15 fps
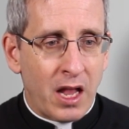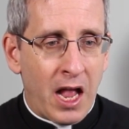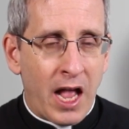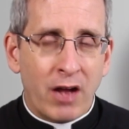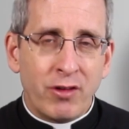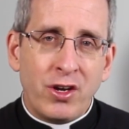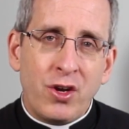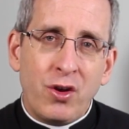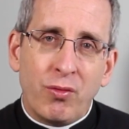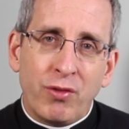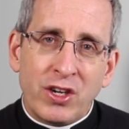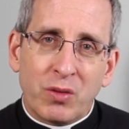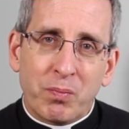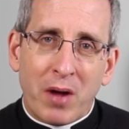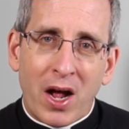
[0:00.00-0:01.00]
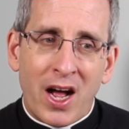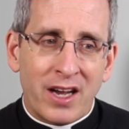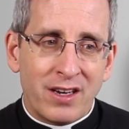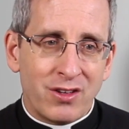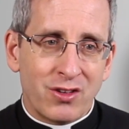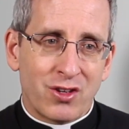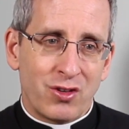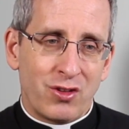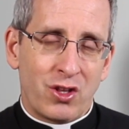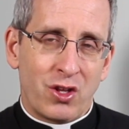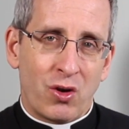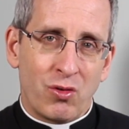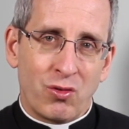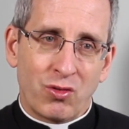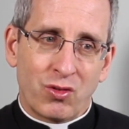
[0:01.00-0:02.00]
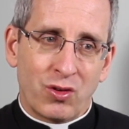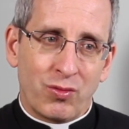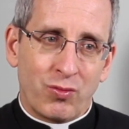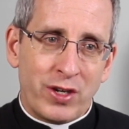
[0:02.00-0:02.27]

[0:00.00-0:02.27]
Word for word: How do you respond to those